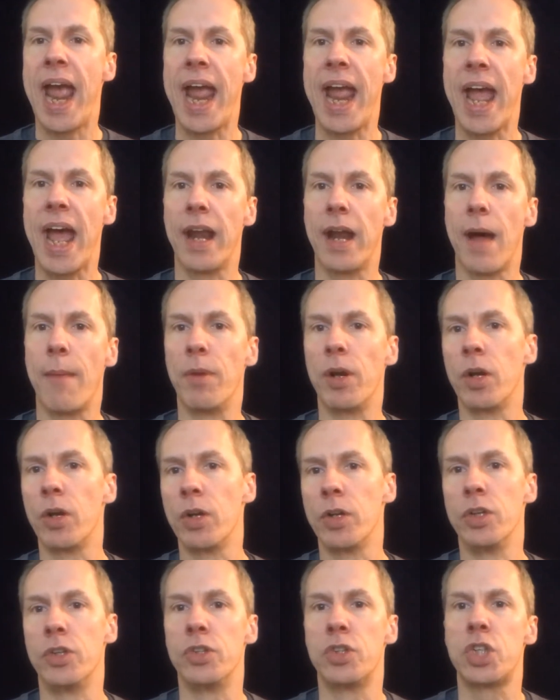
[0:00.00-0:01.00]
and I'm going
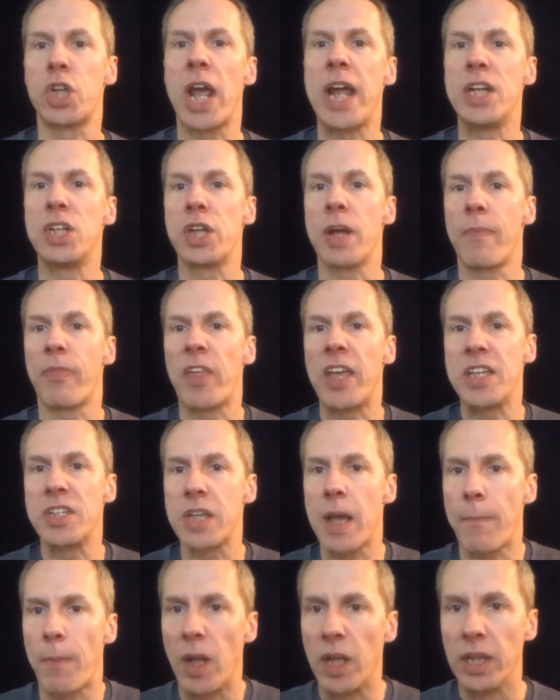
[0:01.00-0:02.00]
to change up
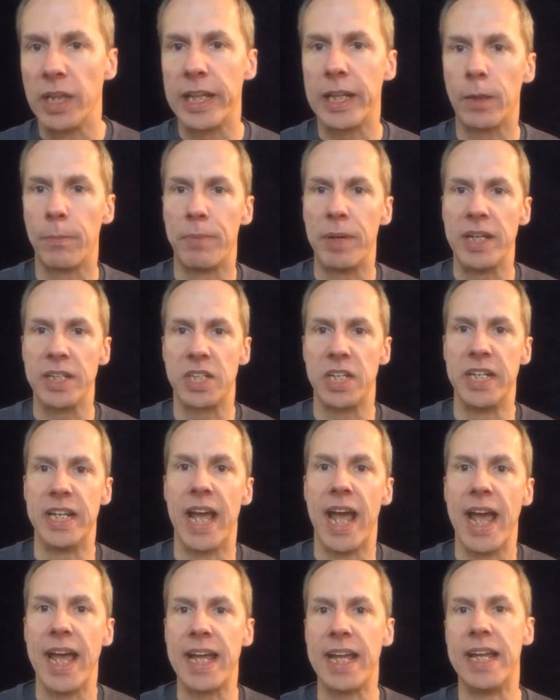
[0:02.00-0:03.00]
things up a little bit
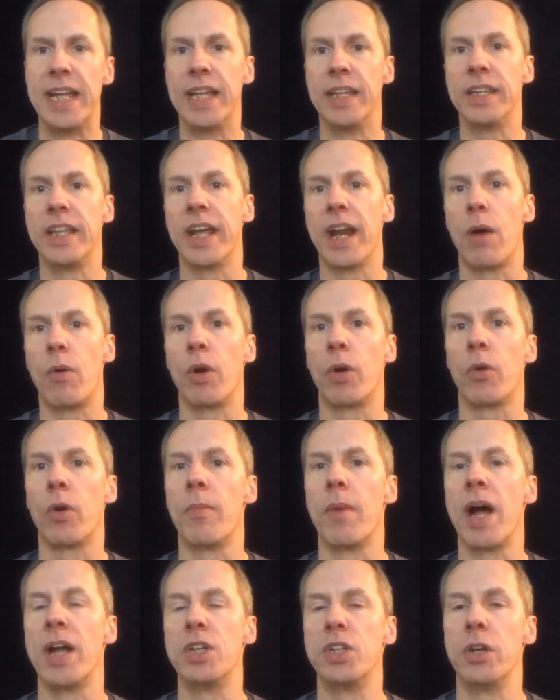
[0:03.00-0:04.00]
today in that I want to
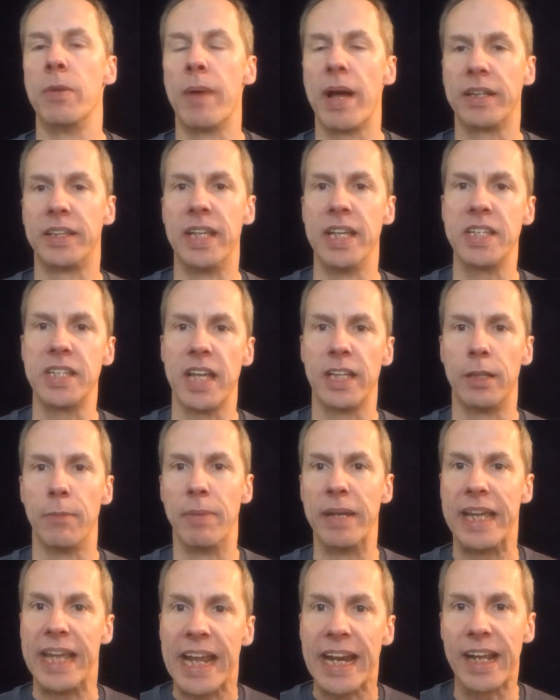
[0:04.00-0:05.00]
remind you about this at the
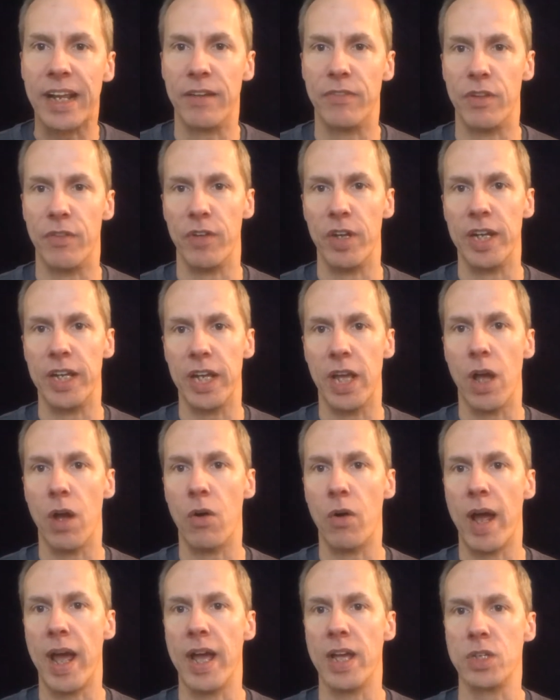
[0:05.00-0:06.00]
beginning of the
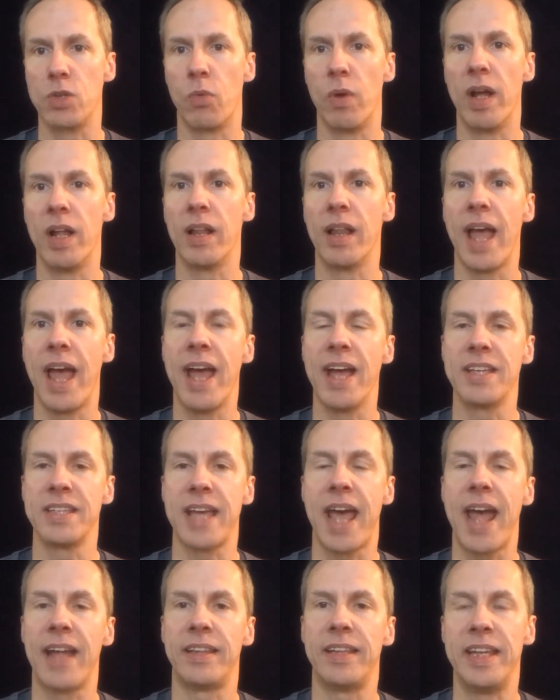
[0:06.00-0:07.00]
video as well
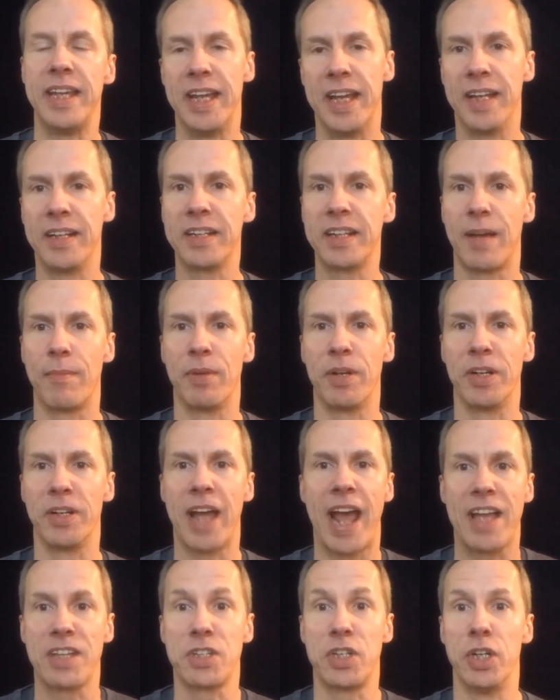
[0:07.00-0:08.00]
as at the end. I'm going
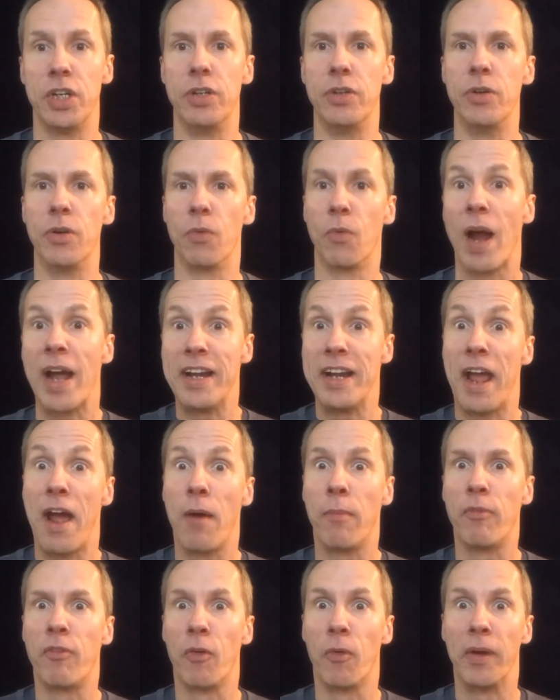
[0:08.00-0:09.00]
to ask you to do it right
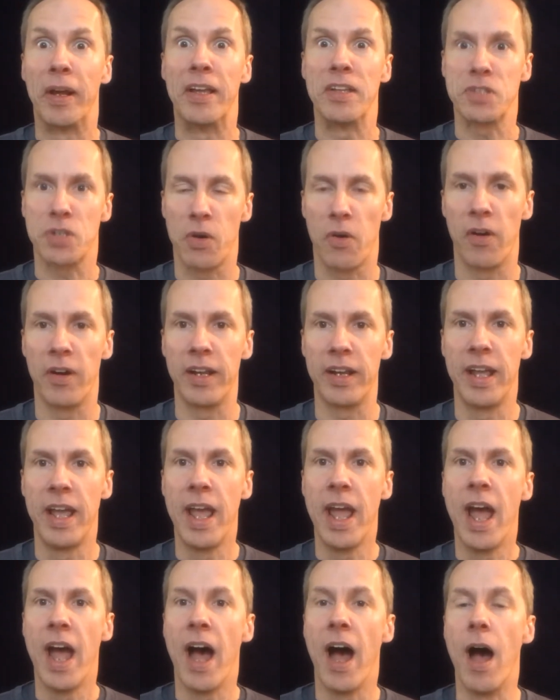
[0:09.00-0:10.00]
now before we get started.
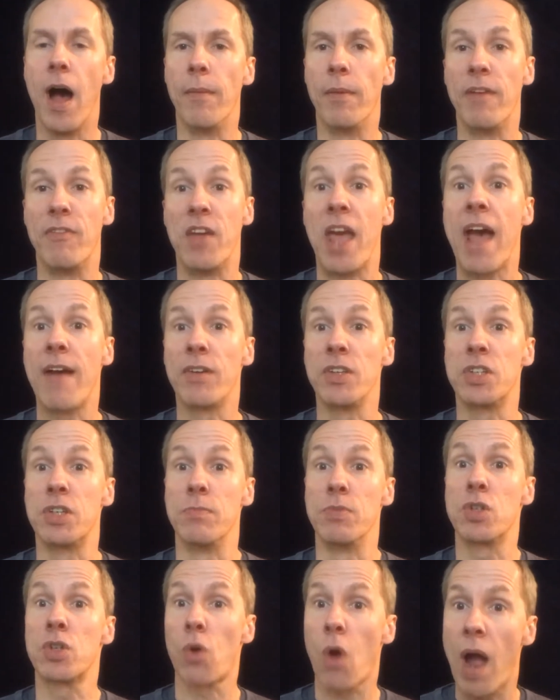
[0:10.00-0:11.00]
If you haven't
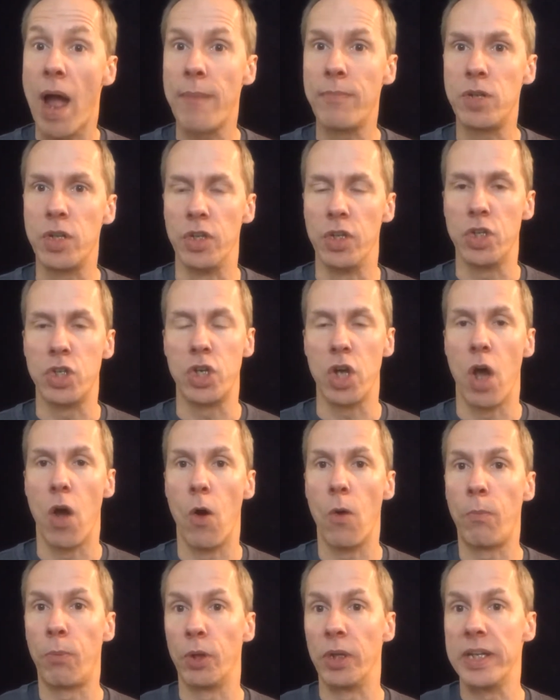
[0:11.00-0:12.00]
subscribed to the
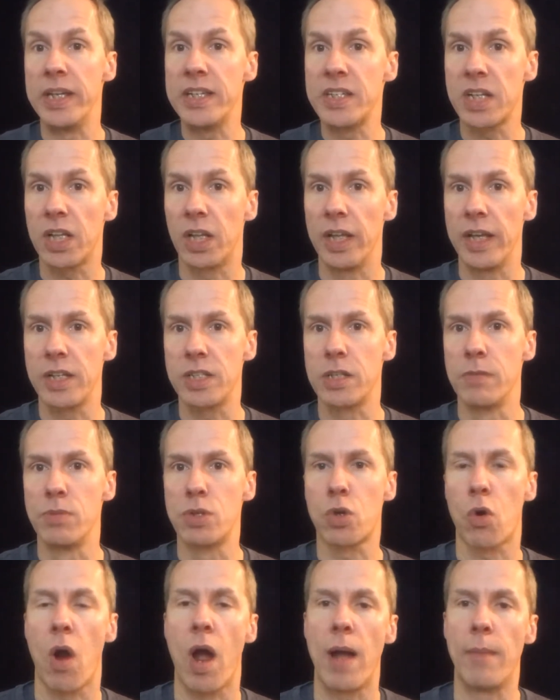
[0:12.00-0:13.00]
show, please click
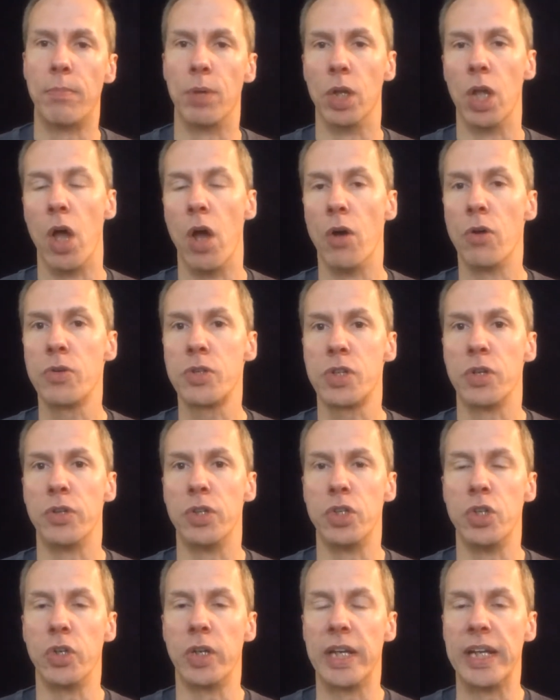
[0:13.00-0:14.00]
subscribe below so
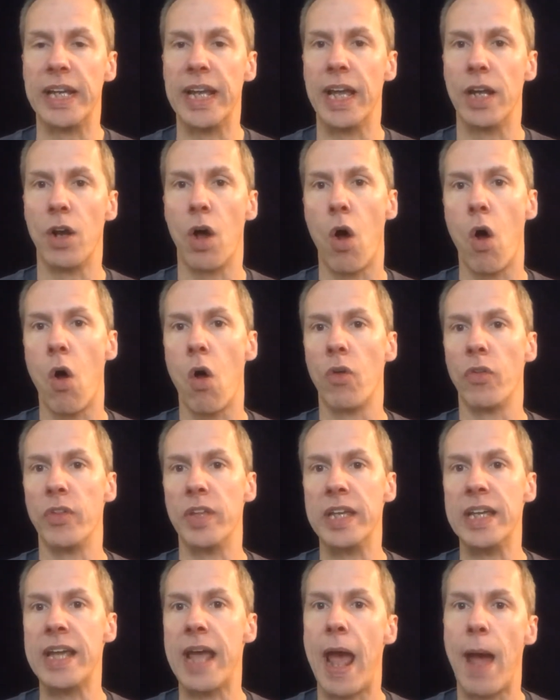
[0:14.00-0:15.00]
that you can get all
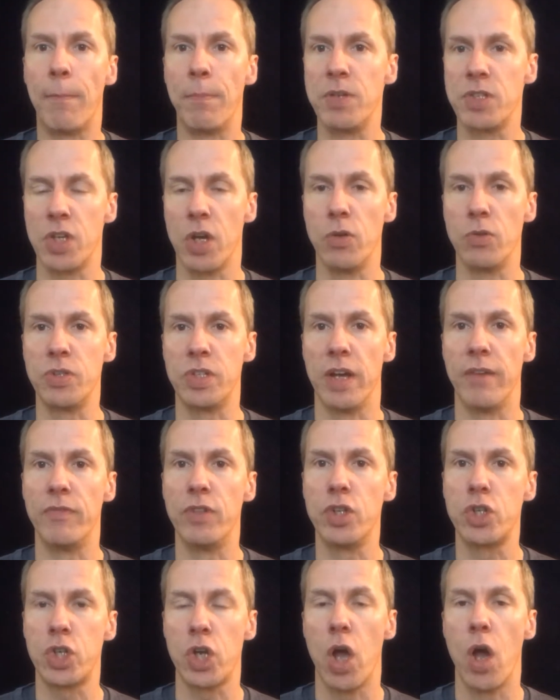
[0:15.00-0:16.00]
the episodes
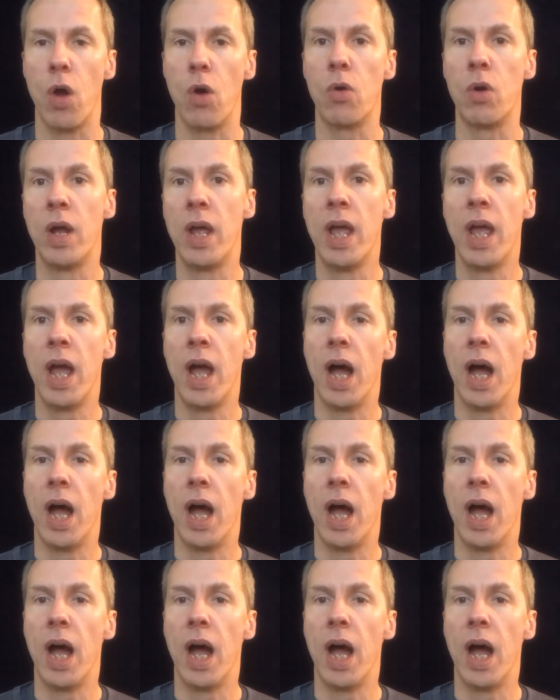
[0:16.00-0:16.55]
of the show.